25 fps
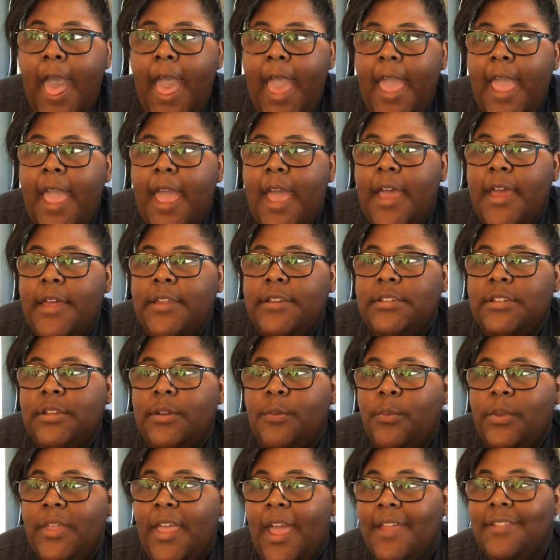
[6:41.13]
and
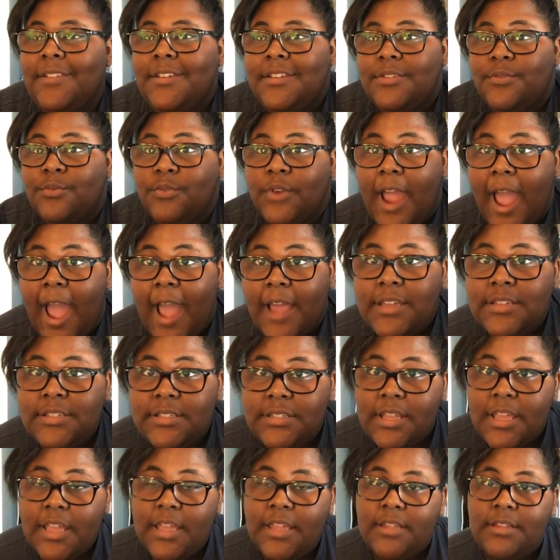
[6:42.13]
we had these
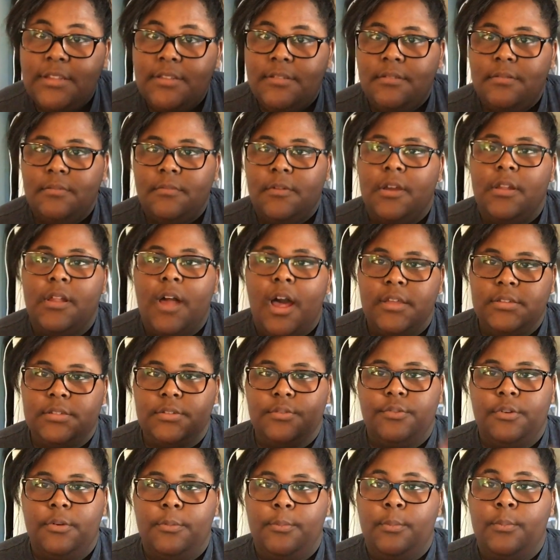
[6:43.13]
racks in
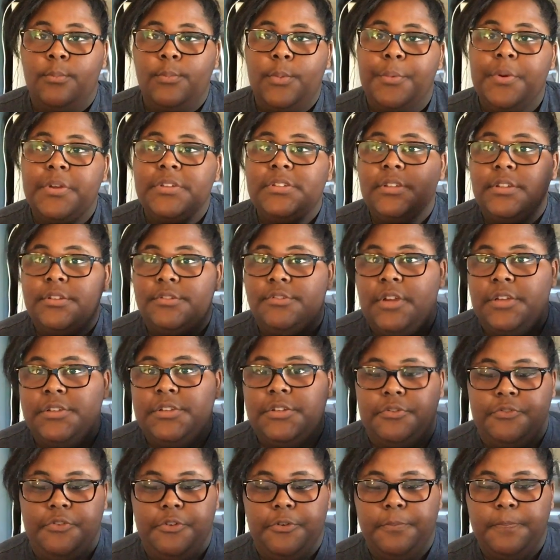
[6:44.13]
closet room. We went to the
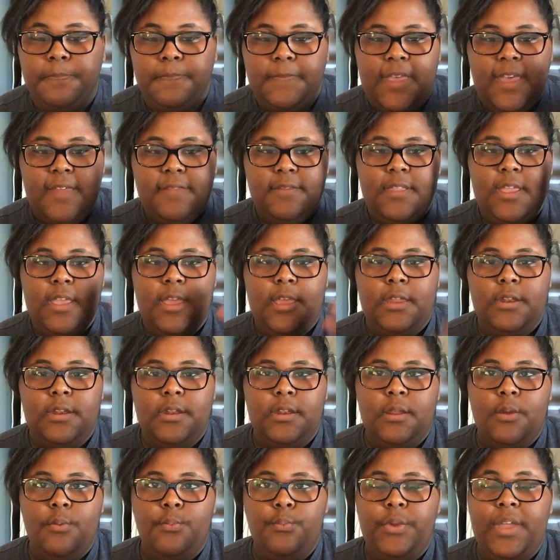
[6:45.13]
dressing room, and
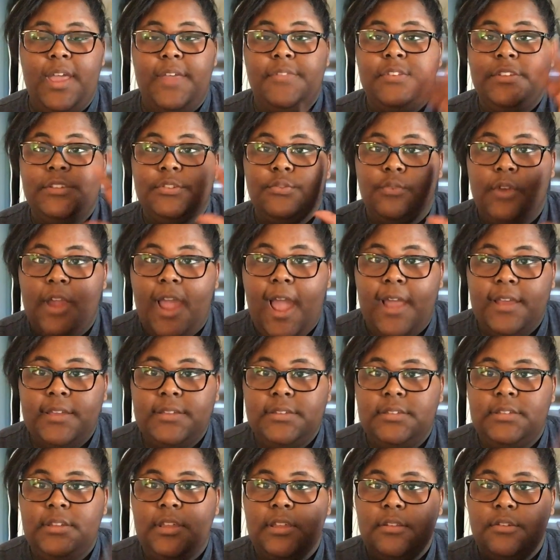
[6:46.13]
then we had these
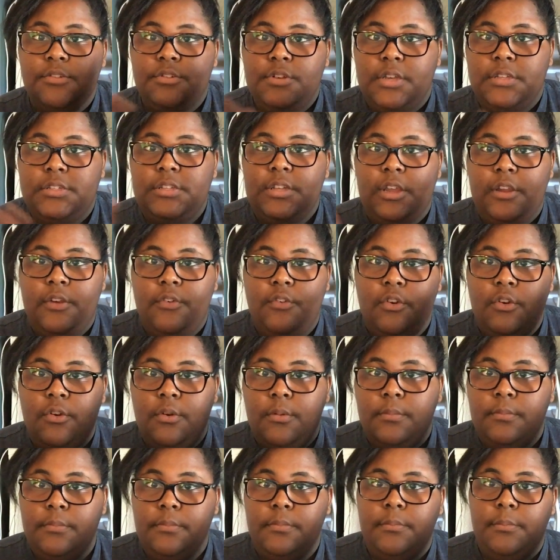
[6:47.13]
racks in the dressing
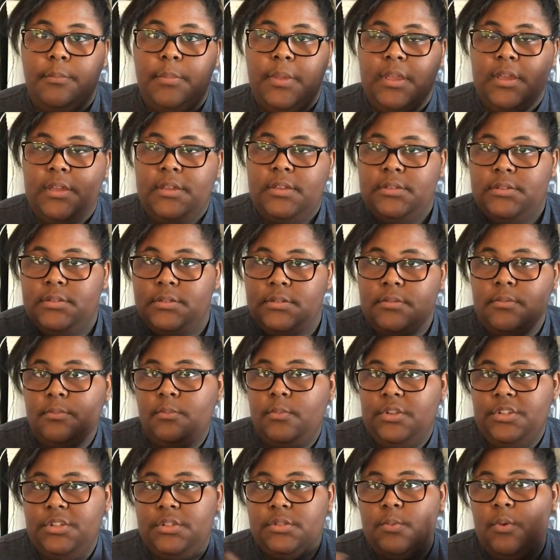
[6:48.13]
room because
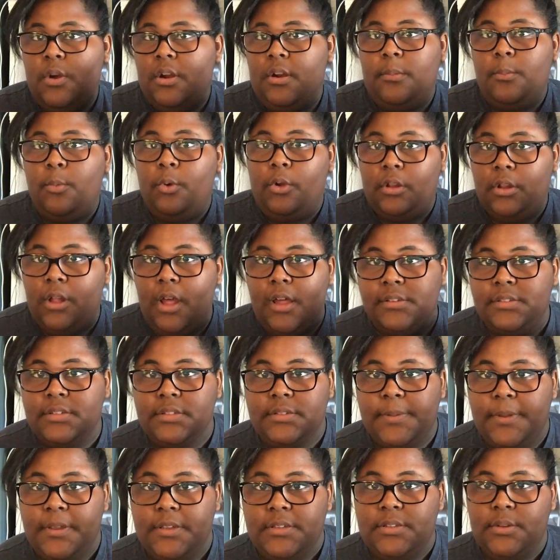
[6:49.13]
we just wanted more
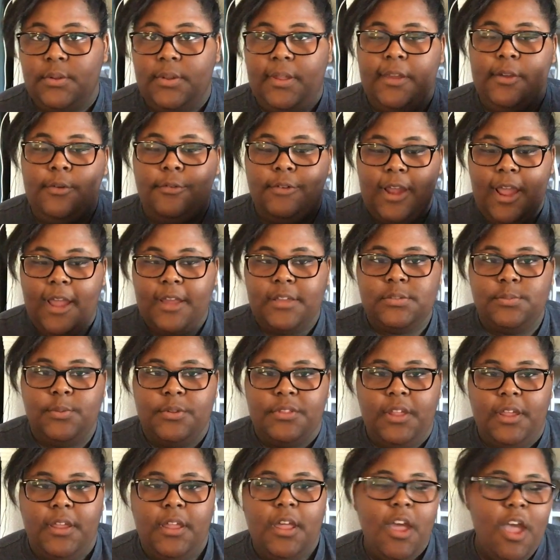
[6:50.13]
closet space, so like racks
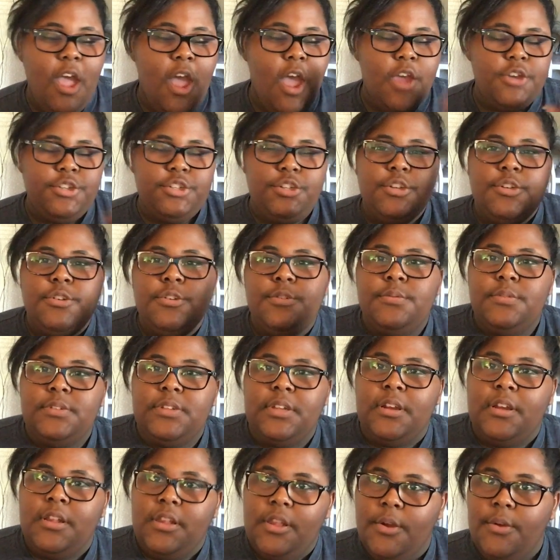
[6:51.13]
with like shoes
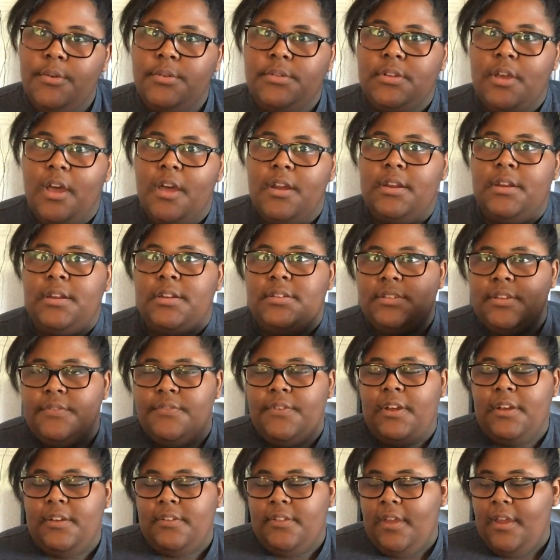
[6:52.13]
and clothes on it and stuff
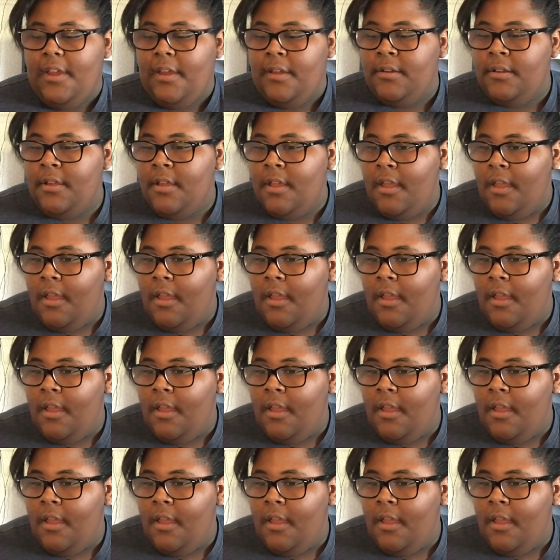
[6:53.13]
like that.